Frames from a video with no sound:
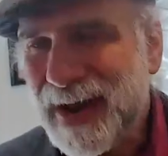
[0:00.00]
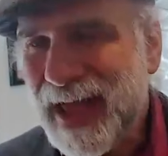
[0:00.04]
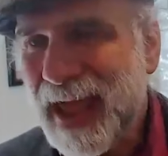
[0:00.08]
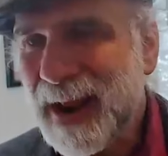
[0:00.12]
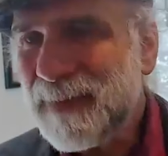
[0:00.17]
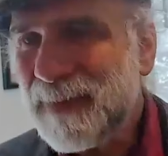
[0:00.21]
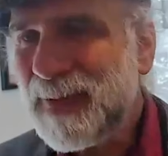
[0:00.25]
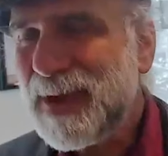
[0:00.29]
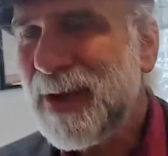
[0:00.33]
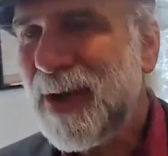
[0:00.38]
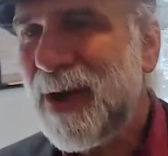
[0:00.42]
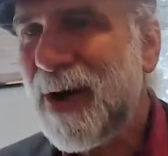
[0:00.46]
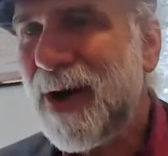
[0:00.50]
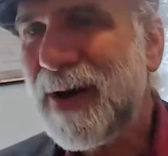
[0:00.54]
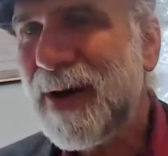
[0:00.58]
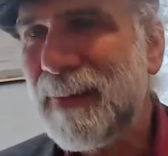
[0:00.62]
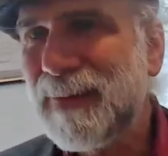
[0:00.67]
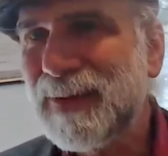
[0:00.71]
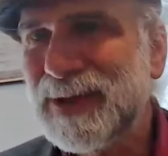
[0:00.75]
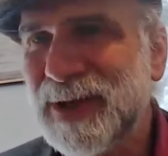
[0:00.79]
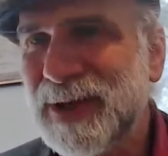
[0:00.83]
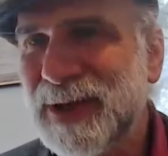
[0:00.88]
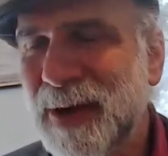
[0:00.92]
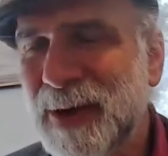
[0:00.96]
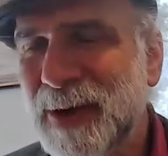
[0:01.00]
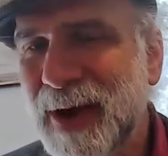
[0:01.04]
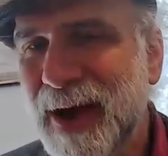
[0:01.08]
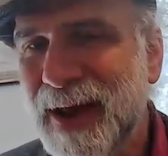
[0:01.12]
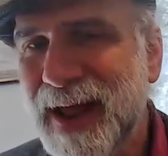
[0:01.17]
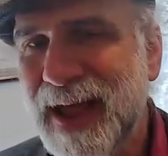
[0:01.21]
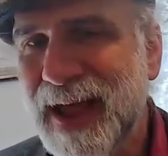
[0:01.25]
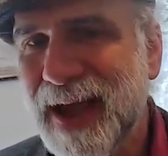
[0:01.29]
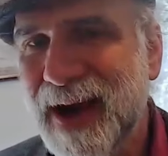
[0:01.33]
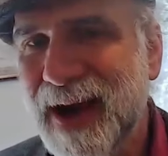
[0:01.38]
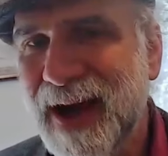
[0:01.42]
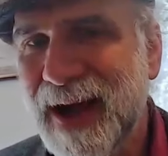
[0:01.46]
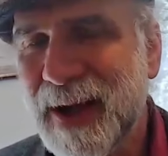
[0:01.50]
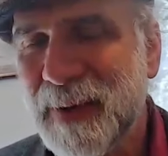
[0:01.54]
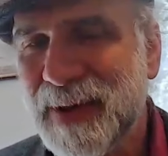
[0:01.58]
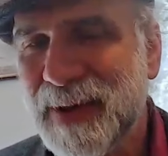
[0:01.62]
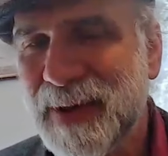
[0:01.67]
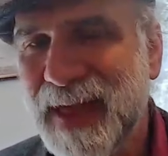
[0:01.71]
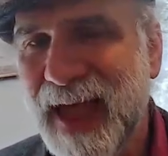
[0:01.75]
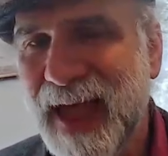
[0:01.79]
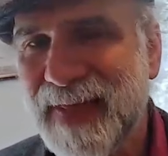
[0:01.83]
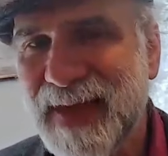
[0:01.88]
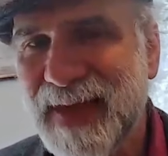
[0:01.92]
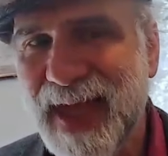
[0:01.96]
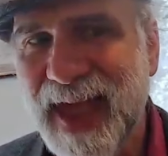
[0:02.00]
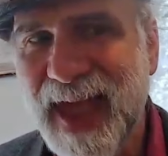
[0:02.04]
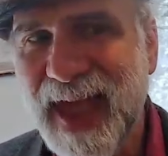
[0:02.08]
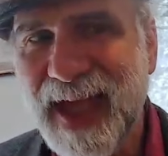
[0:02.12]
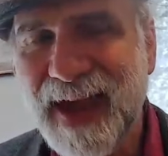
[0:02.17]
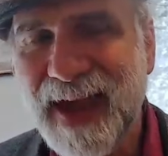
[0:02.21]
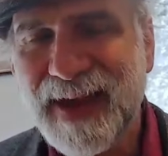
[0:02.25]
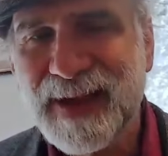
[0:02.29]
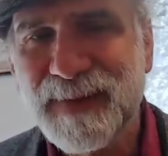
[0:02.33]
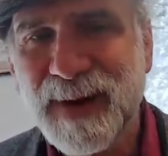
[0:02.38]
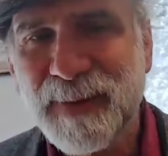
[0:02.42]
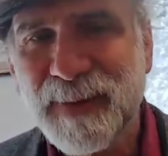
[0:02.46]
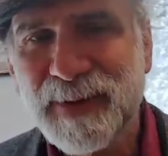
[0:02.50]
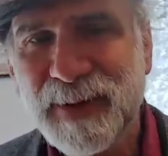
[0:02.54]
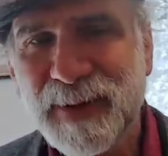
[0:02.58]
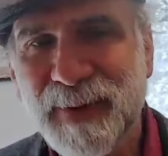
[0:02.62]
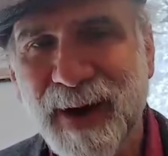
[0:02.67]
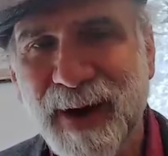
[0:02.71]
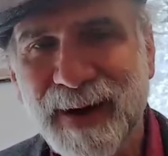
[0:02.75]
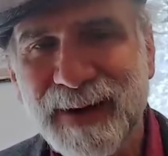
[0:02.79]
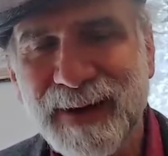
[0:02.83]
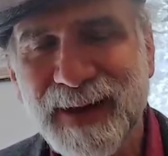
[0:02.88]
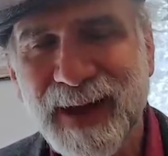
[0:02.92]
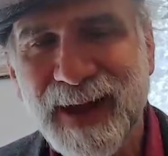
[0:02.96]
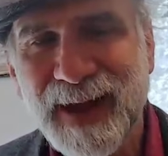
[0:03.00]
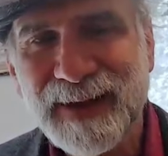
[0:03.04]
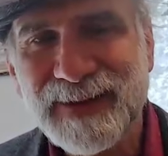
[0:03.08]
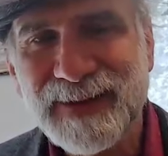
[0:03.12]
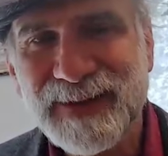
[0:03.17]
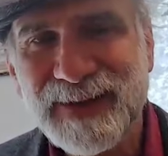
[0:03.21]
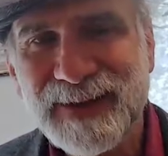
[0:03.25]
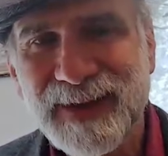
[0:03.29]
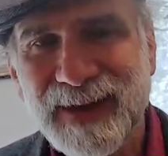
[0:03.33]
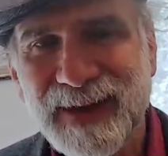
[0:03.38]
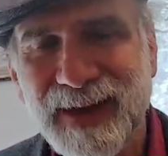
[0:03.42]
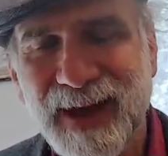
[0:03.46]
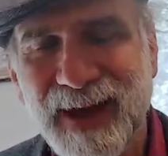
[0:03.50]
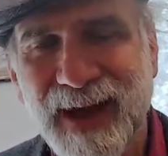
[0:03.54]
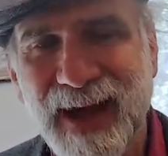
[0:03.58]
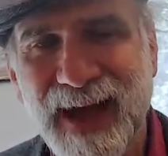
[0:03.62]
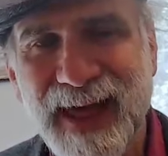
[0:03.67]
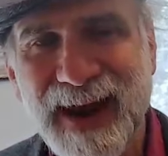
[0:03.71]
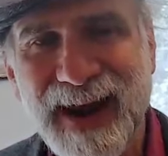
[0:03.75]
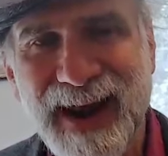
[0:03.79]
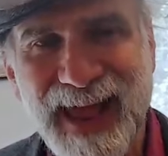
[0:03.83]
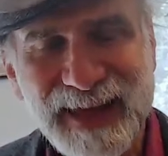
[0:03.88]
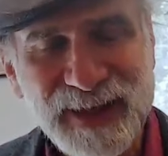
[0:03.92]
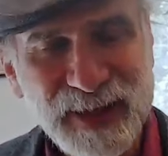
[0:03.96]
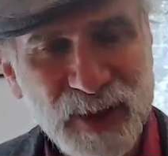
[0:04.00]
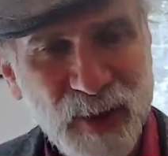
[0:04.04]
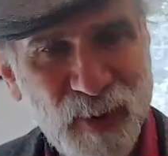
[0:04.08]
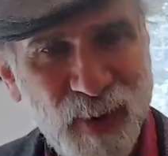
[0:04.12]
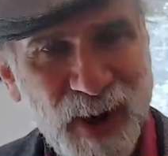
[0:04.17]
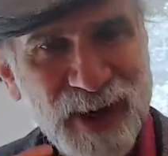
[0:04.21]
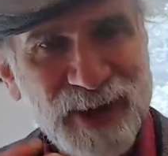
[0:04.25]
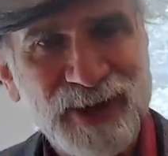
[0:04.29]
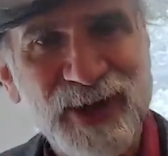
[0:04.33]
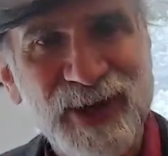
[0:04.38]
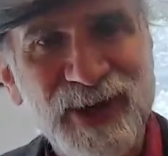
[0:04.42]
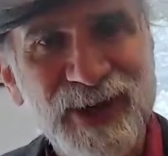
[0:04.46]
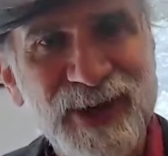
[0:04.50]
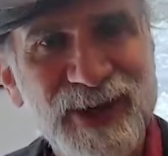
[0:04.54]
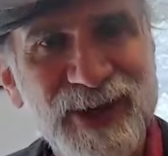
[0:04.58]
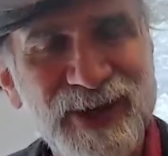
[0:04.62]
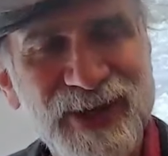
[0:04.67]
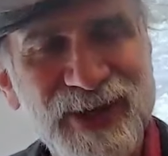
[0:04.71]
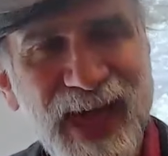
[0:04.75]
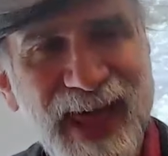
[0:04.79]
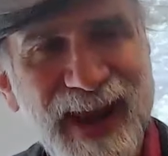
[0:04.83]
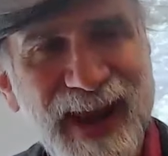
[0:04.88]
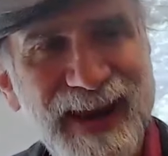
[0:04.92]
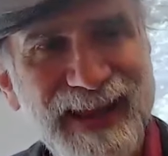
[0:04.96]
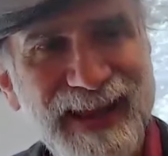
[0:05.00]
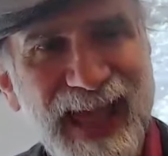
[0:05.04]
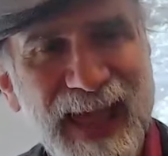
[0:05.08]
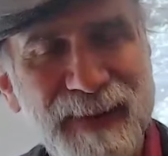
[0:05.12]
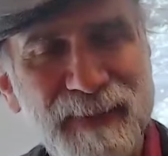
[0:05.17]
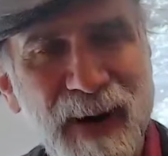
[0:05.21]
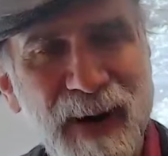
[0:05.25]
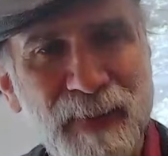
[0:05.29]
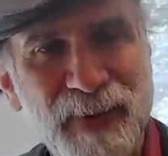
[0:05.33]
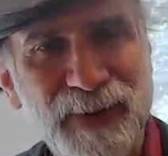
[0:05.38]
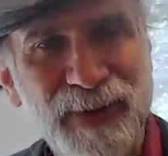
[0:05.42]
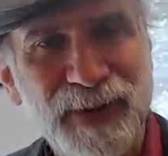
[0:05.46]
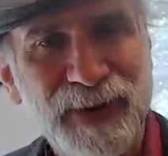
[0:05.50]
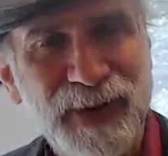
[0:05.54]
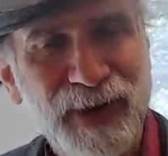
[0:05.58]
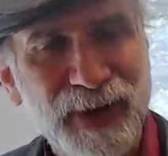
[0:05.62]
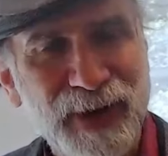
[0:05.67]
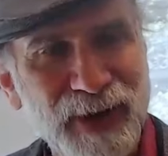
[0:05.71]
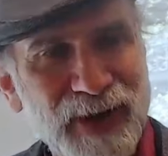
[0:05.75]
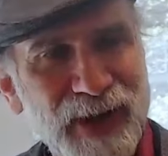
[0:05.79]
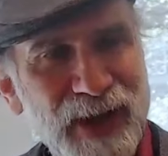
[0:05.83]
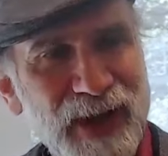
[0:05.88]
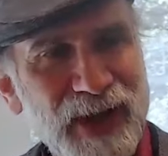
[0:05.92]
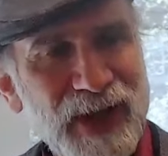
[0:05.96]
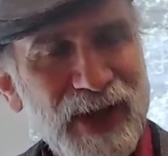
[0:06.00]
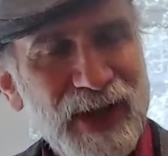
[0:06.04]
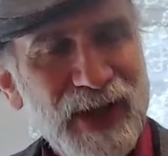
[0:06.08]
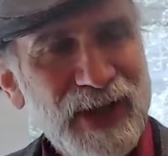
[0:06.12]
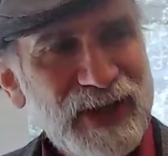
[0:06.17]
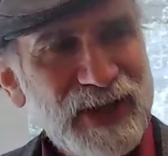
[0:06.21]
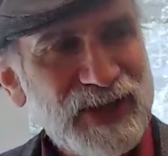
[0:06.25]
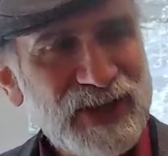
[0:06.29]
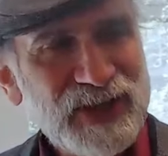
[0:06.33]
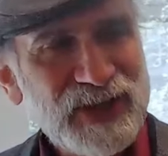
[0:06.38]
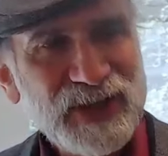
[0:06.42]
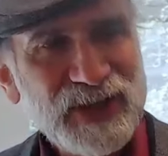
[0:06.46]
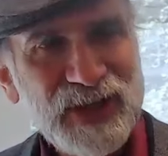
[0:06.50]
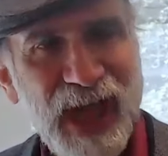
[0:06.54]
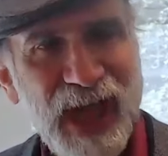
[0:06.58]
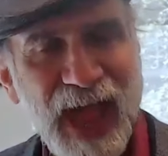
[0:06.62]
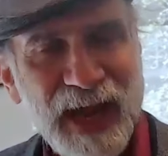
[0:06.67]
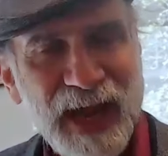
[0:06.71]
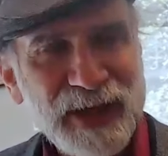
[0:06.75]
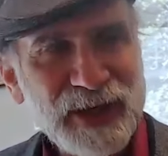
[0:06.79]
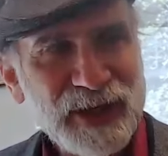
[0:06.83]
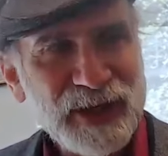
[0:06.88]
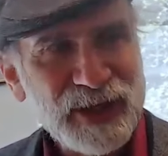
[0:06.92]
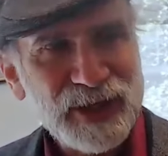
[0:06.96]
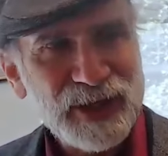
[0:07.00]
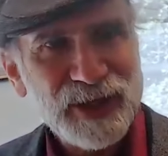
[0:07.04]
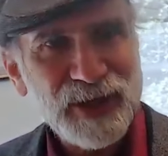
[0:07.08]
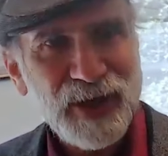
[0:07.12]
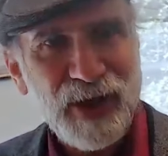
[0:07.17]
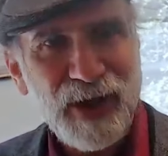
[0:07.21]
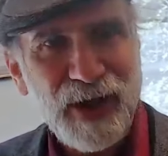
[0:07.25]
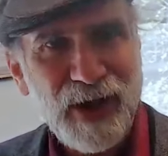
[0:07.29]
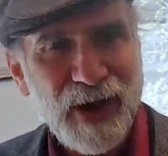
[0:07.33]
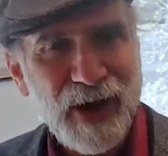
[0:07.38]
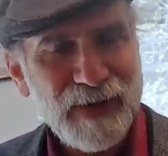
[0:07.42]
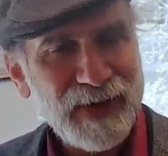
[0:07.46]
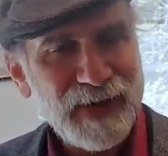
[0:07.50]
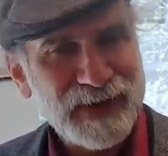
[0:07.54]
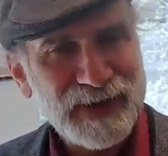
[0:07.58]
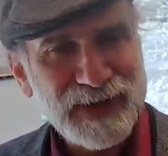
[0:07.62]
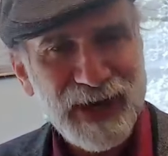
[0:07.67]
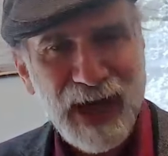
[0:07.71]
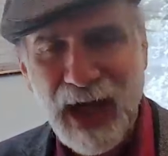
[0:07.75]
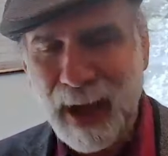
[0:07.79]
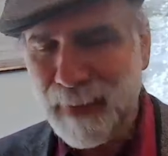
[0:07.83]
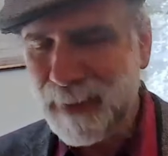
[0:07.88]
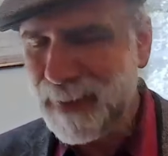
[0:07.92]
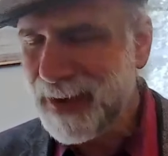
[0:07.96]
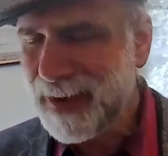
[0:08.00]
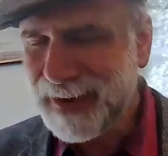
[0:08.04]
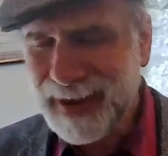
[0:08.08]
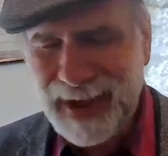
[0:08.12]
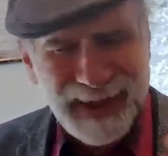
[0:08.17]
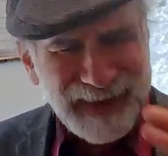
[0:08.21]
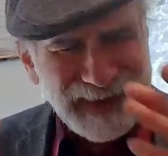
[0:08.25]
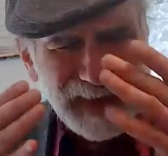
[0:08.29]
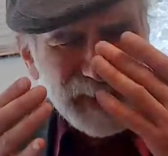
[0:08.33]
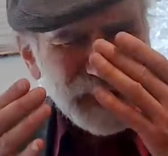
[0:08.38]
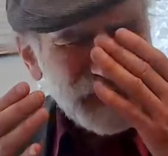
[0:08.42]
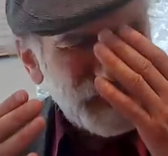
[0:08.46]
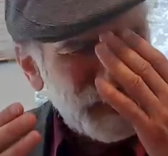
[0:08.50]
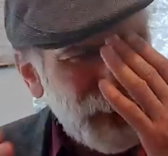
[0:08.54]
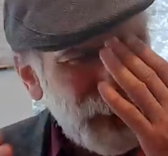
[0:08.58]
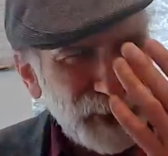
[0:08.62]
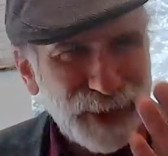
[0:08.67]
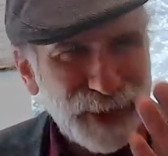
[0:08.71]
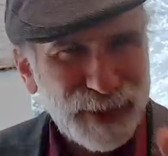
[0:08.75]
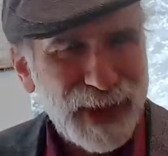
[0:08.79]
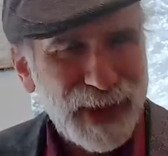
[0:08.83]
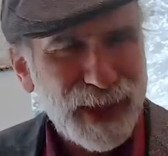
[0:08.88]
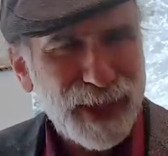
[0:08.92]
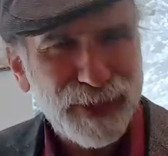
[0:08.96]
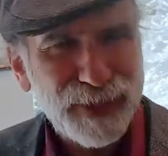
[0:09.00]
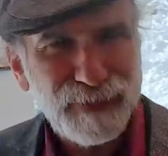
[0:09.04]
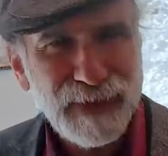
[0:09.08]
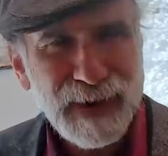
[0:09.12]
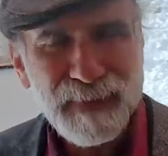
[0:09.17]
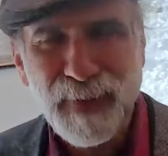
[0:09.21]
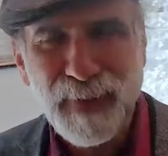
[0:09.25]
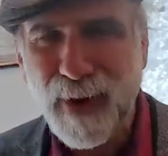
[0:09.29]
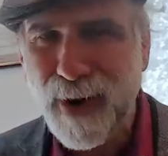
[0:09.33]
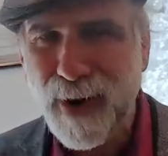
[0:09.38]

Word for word: an NPR episode on AI where they had the AI come up with a podcast uh, and it asked questions and it came up with a little sketch uh, on the topic? It's most like three